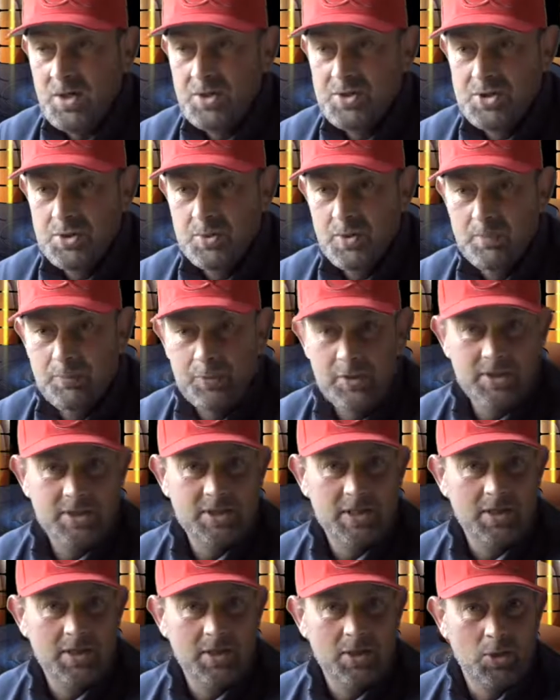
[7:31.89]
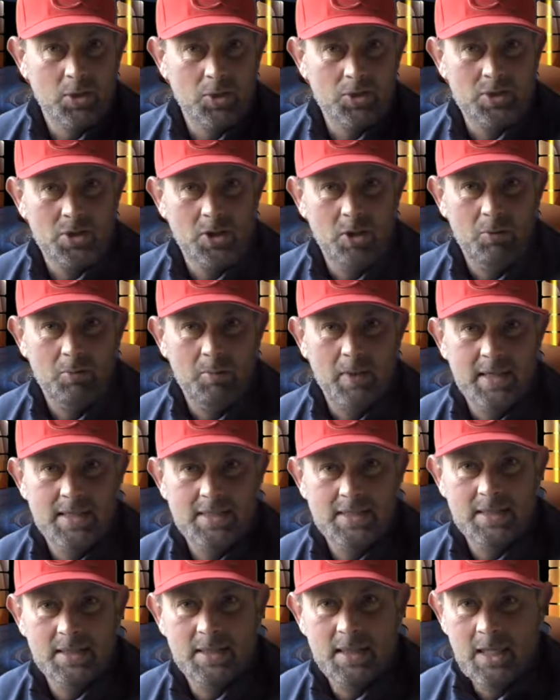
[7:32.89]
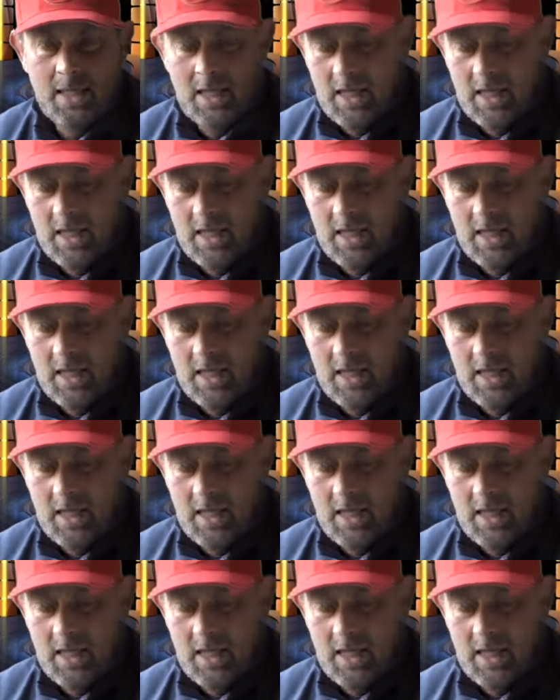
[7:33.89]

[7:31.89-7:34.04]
to appreciate the course a lot better.